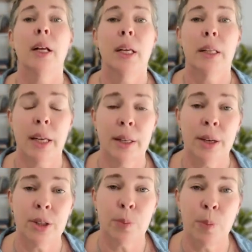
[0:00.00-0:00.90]
Then
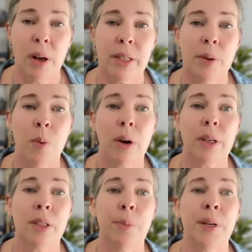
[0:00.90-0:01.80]
there's body
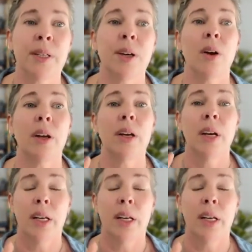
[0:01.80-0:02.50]
work to be done.